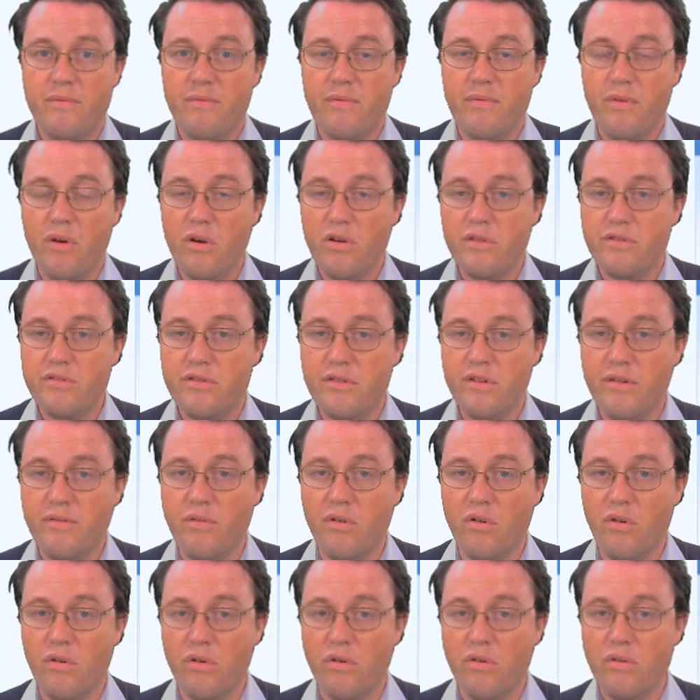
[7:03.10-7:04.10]
first of
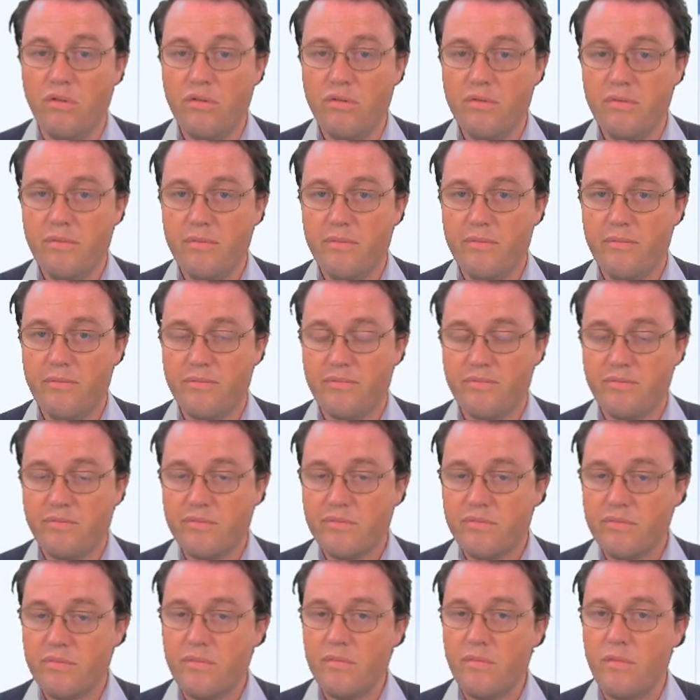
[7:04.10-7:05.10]
all,
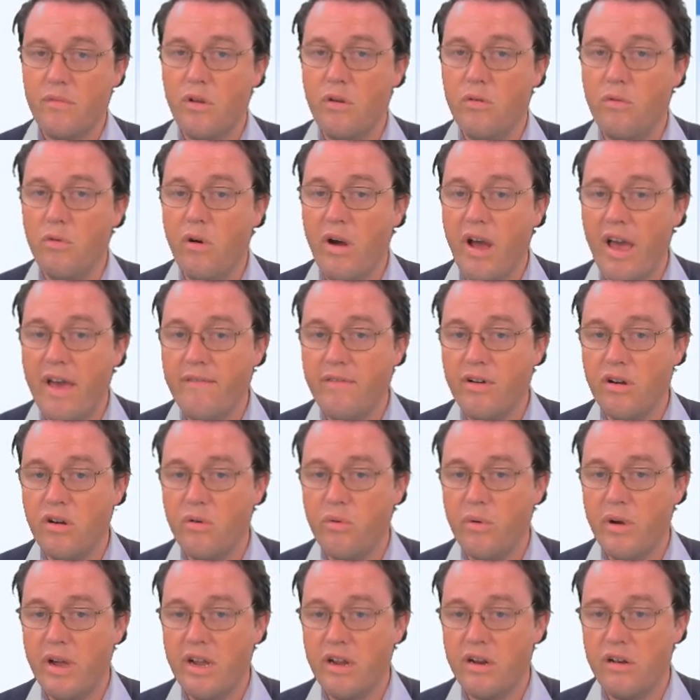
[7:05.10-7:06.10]
we'll have a
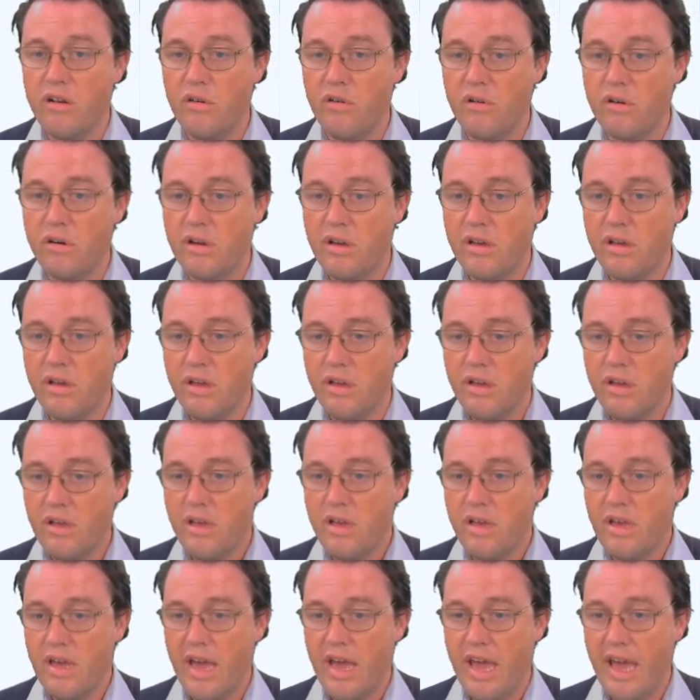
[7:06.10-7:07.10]
quick look
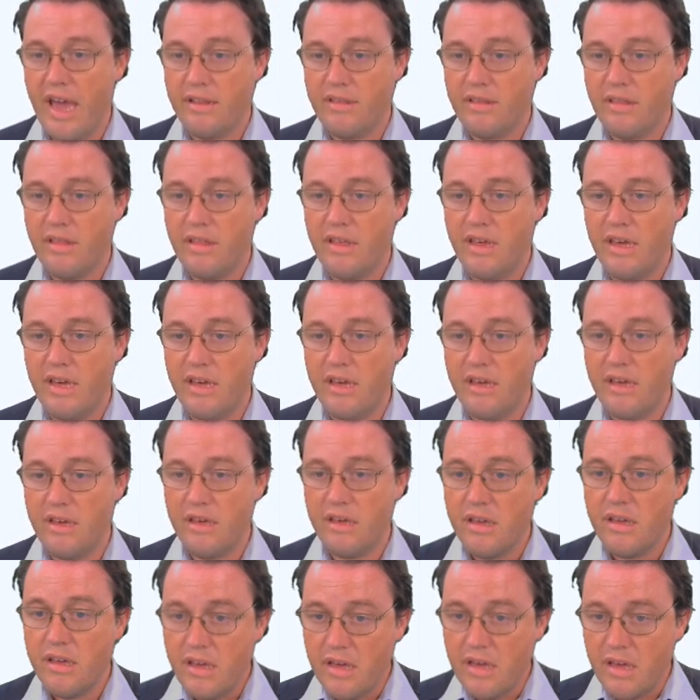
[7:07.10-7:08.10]
at the
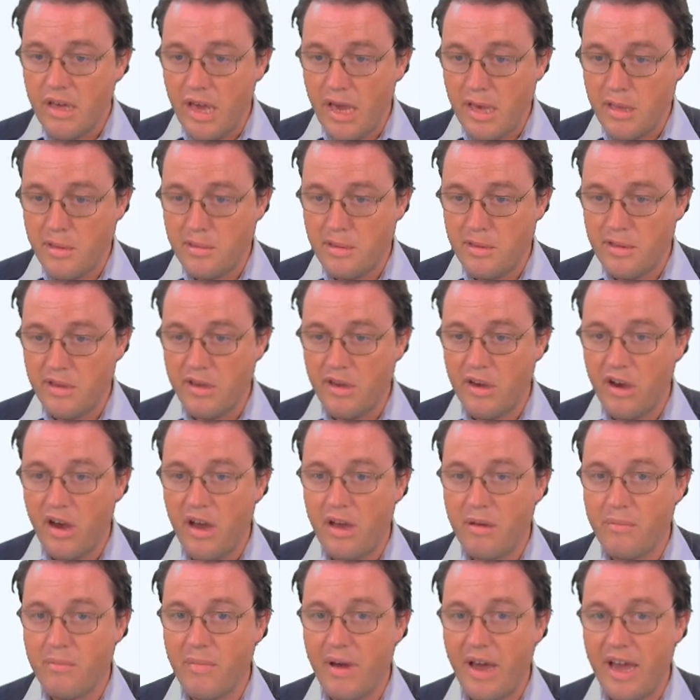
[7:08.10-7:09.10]

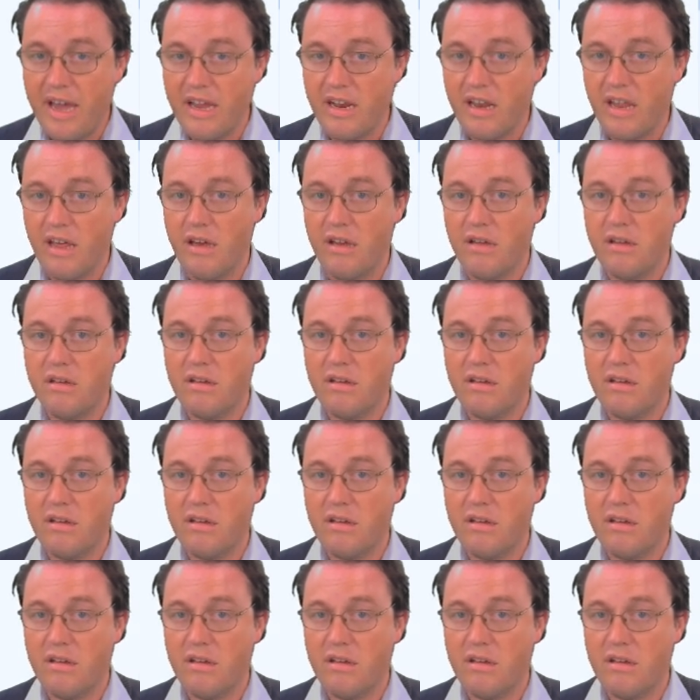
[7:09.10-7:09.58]
SDI mailer.